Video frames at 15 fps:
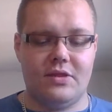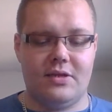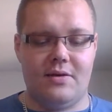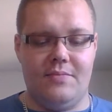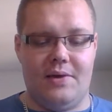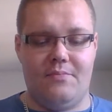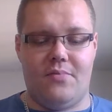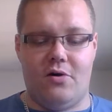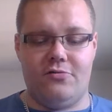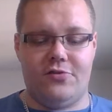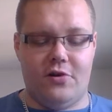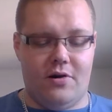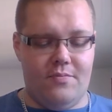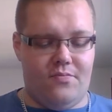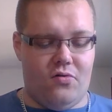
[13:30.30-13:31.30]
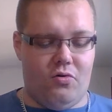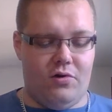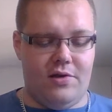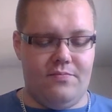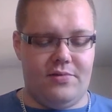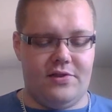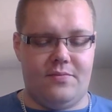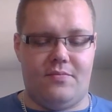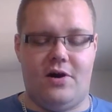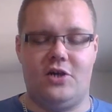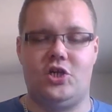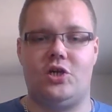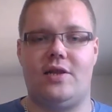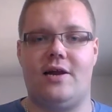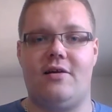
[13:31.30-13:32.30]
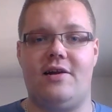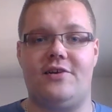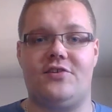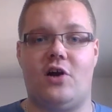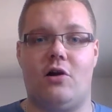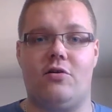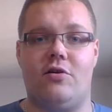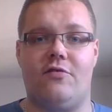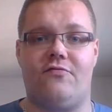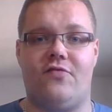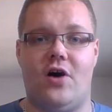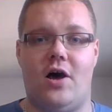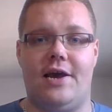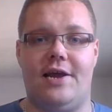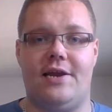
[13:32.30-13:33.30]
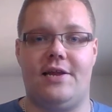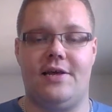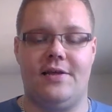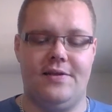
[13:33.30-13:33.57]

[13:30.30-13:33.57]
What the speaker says: I mean, both are important, but the modularity is harder to find.